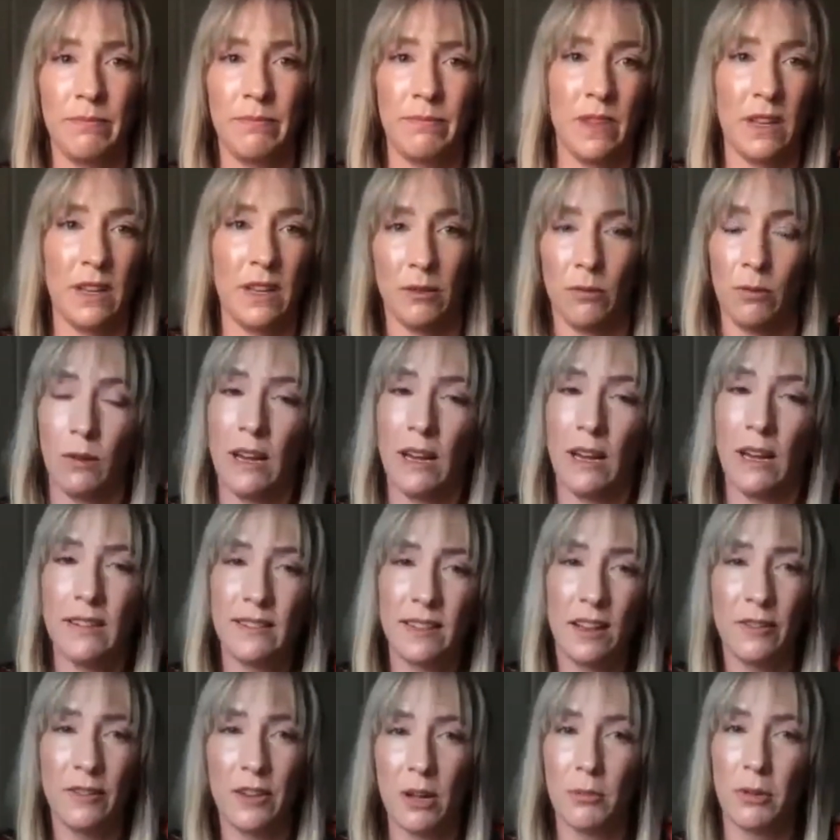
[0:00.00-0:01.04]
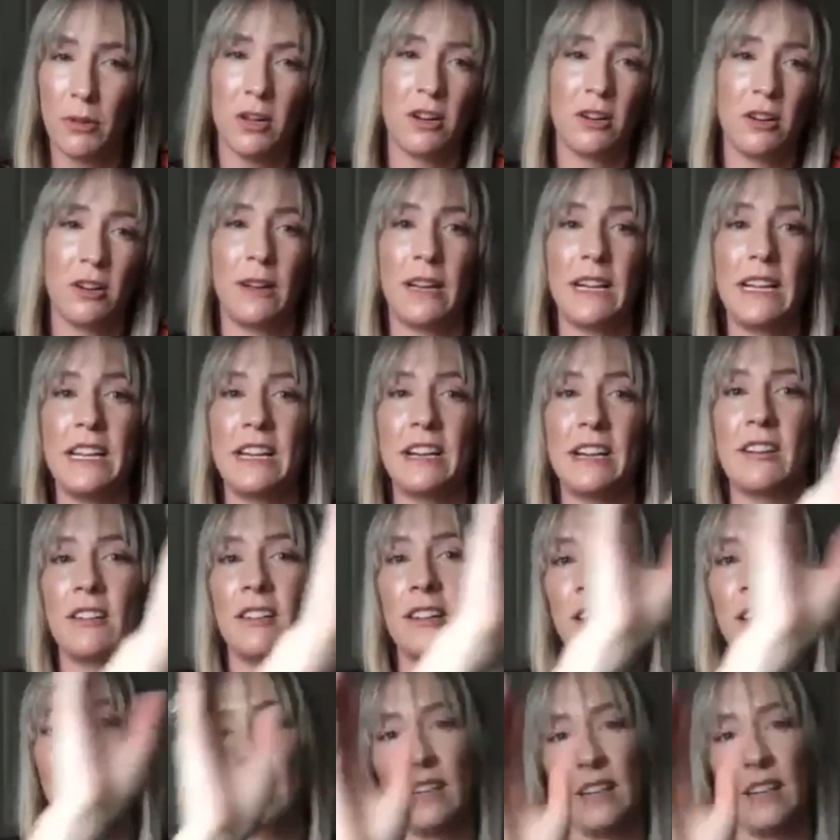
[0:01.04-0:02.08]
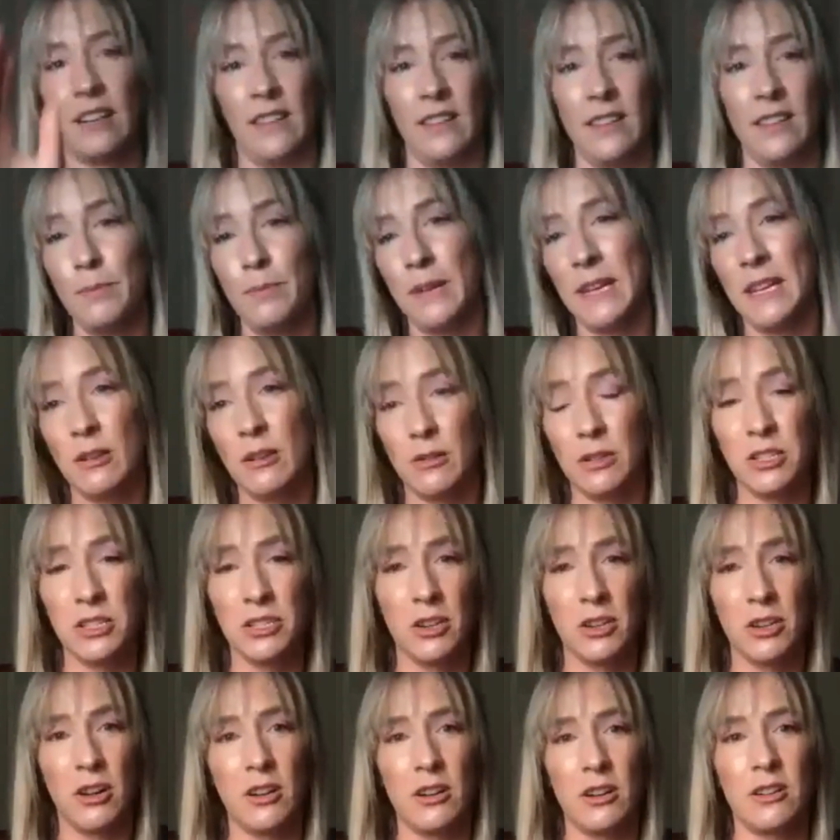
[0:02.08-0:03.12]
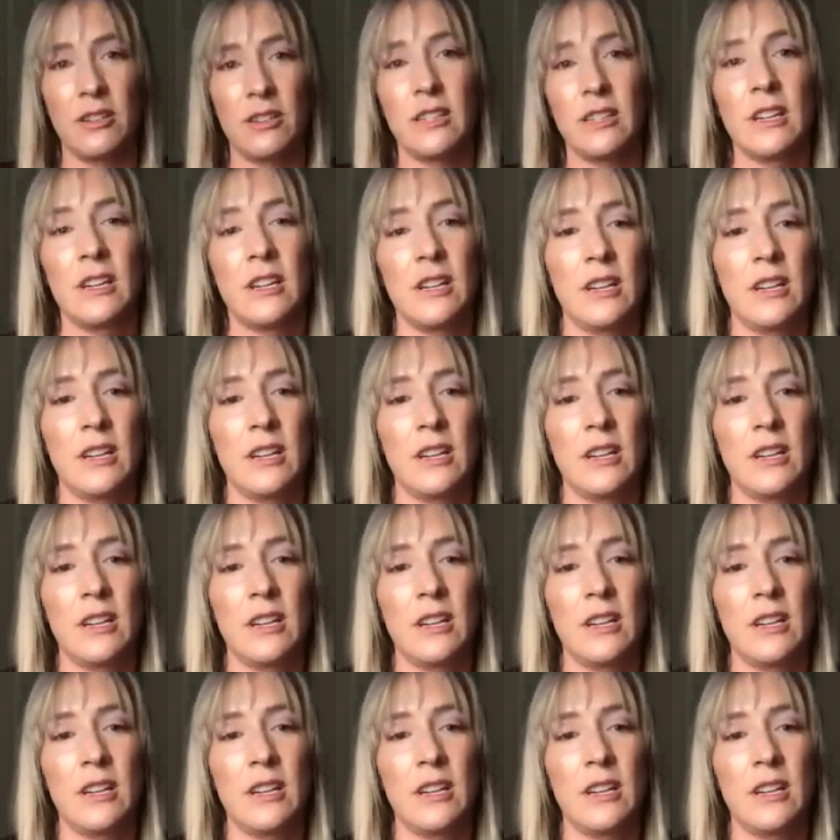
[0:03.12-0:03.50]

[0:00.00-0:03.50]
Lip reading: The red and Sauvignon Blanc are right here, and then the Pinot and Chard